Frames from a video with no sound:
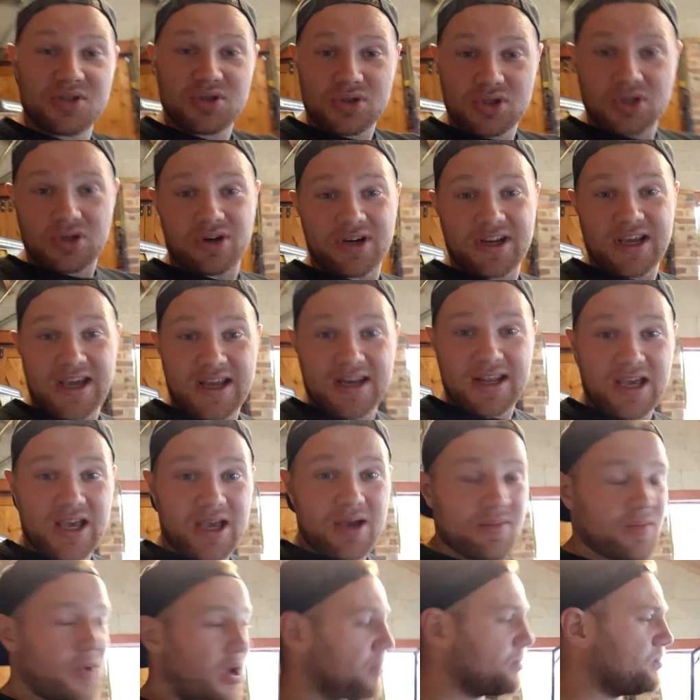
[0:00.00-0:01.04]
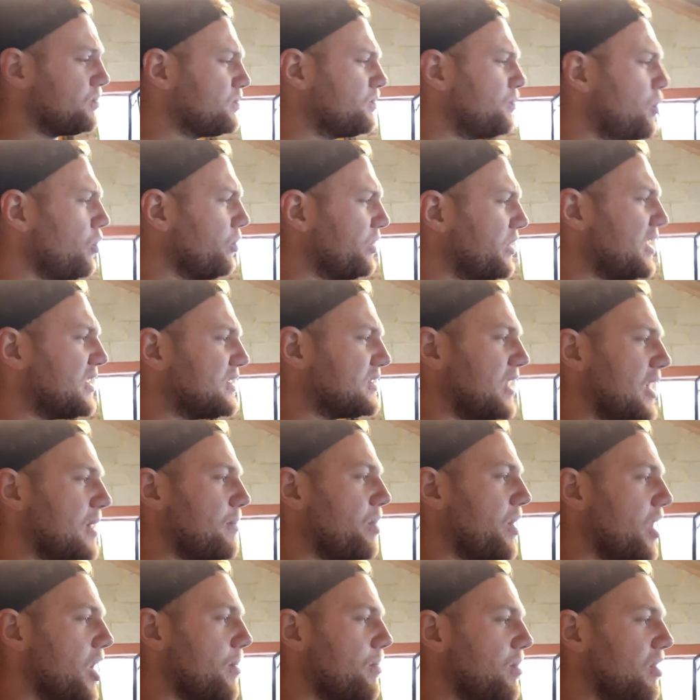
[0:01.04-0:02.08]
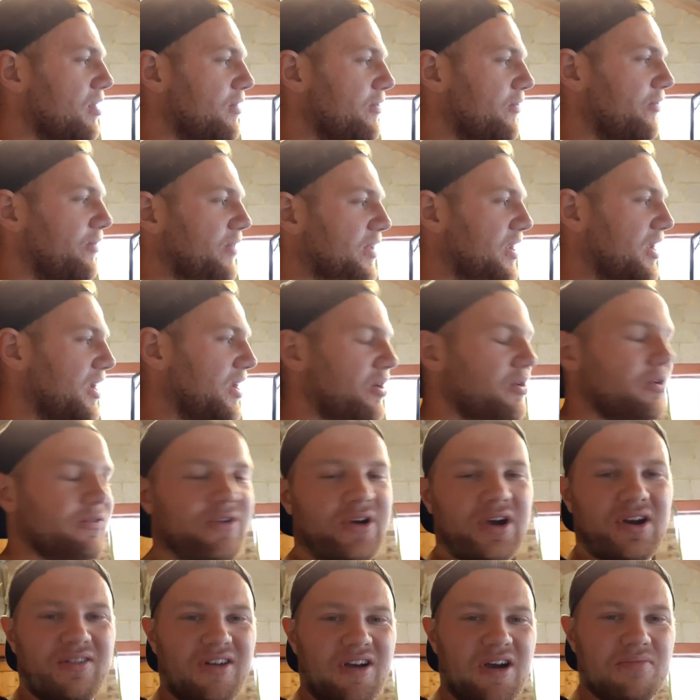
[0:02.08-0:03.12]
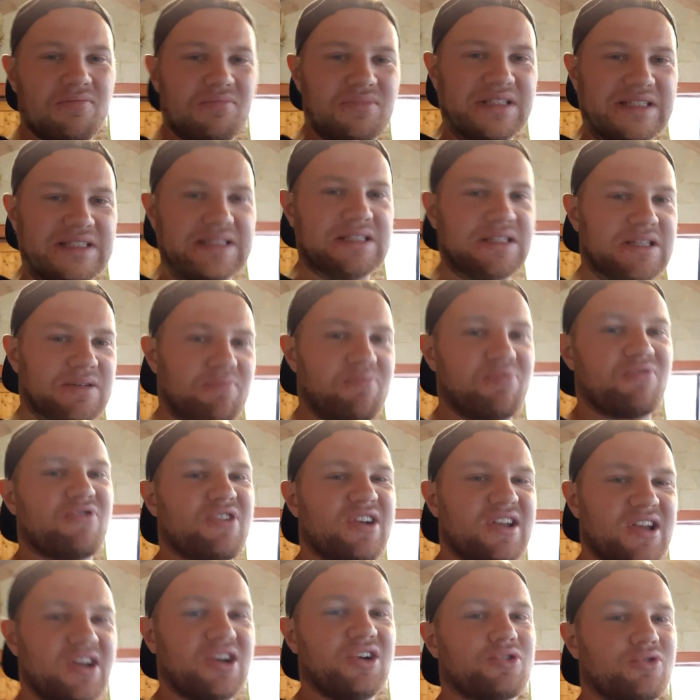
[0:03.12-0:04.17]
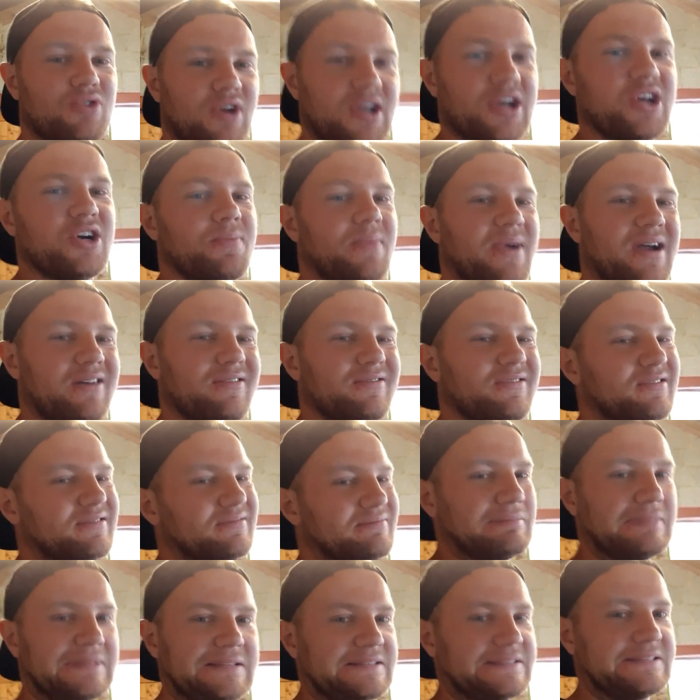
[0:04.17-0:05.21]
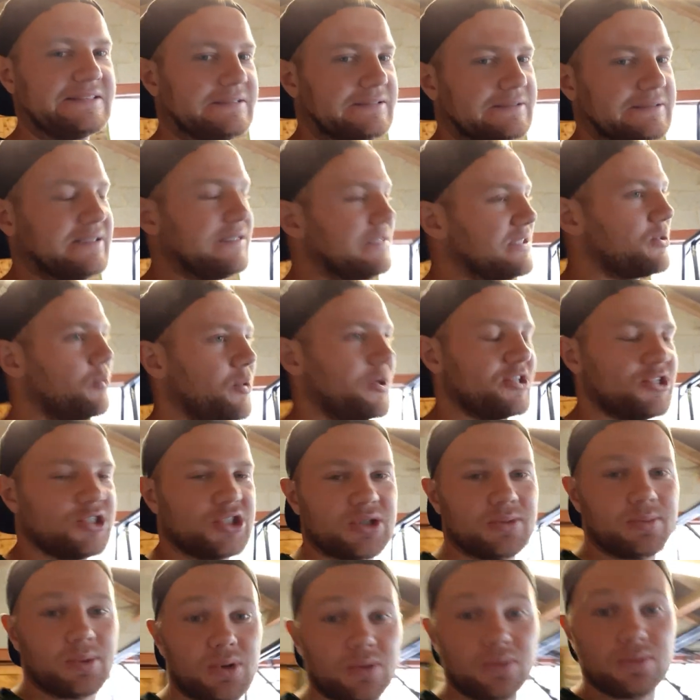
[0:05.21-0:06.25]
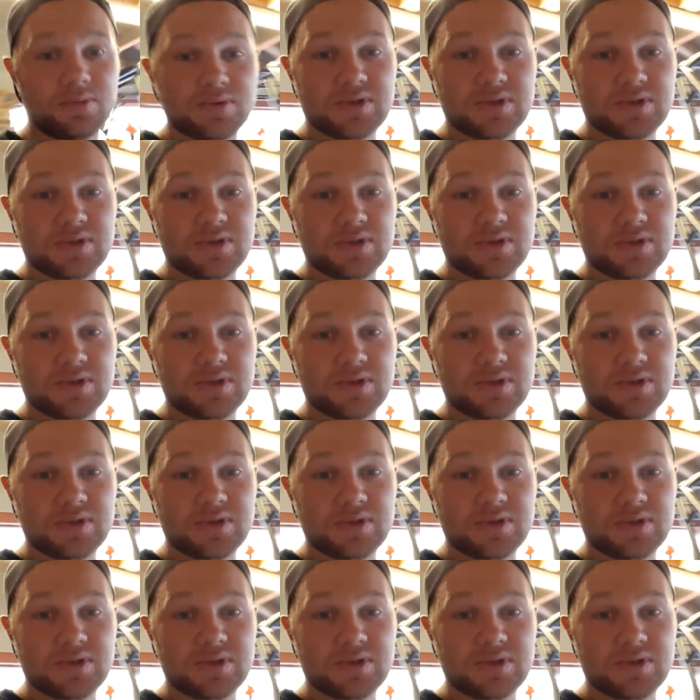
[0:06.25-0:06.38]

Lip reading: got it in here, I pulled the intake pipe off, and a load of kind of like debris and grit come out. Well, that's questionable.